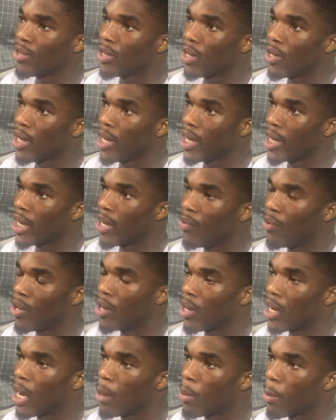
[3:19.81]
So, like, if we
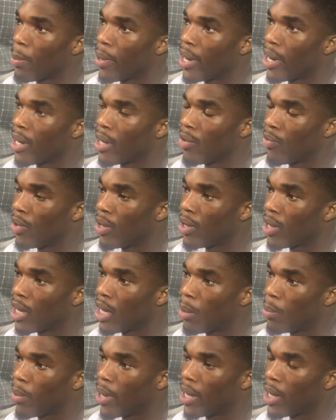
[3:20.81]
don't come prepared, if we don't
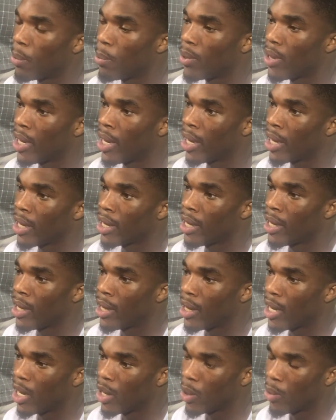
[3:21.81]
come ready to play,
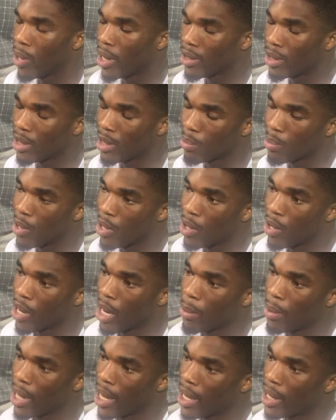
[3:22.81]
you know, Western's a
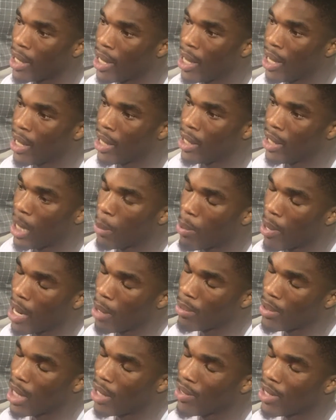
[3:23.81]
program that they pride
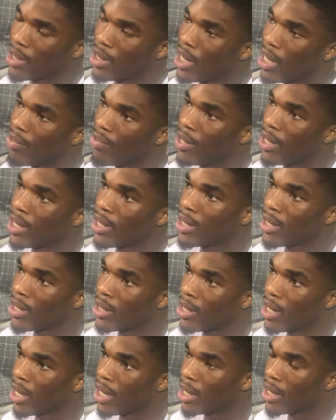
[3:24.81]
themselves on toughness
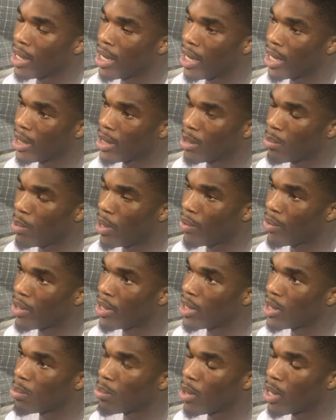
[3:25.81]
and, like, being
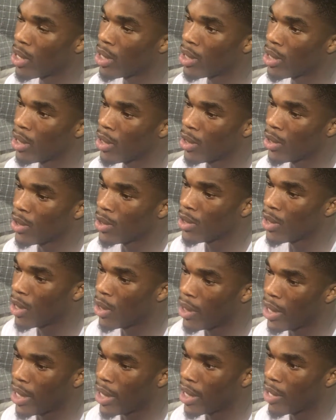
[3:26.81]
really smart. So,
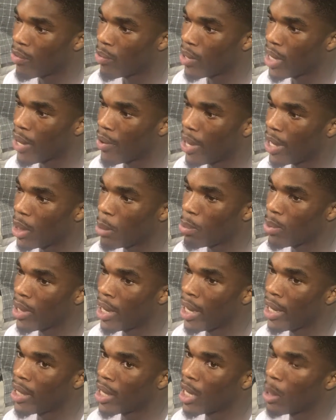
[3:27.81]
like, if we're not ready to
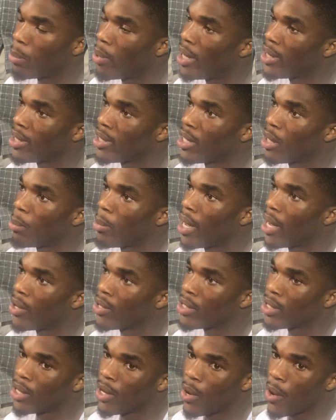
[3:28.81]
play, they're going to punch us in the mouth.